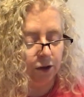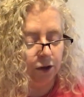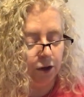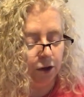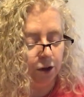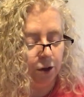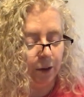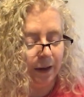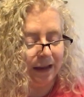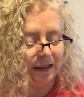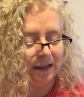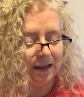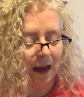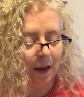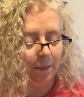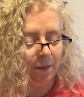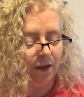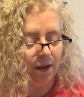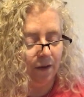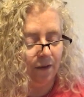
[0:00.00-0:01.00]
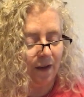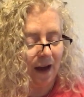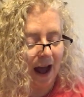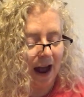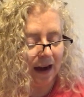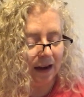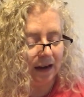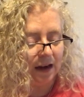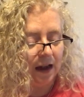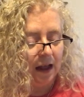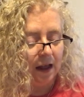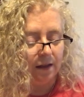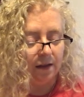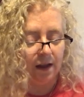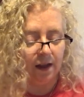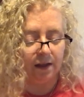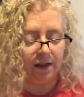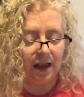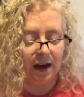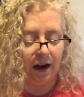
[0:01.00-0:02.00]
are we not compelled to
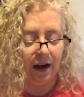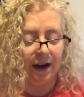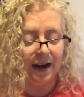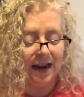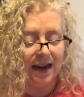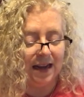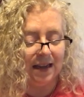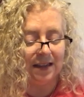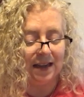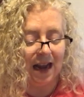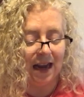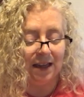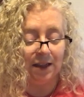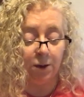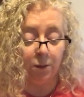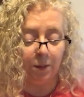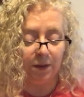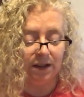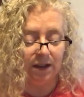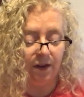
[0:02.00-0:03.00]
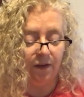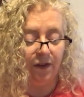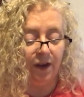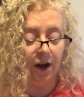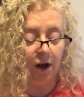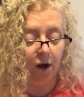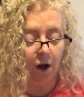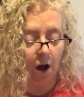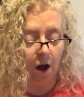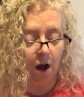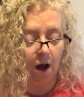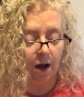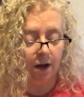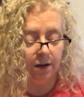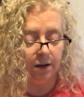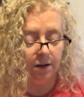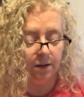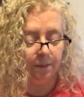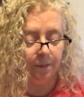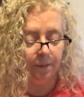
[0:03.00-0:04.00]
accept the fact that there is
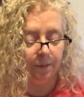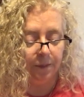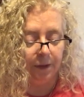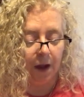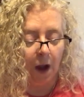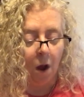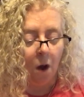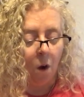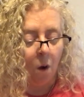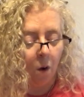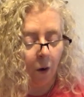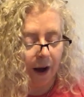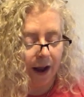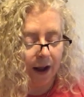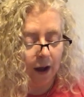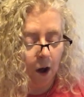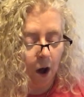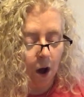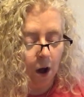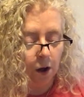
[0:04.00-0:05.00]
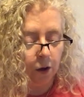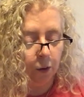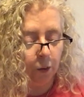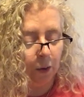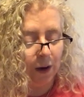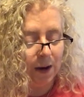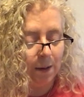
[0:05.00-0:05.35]
a specific cause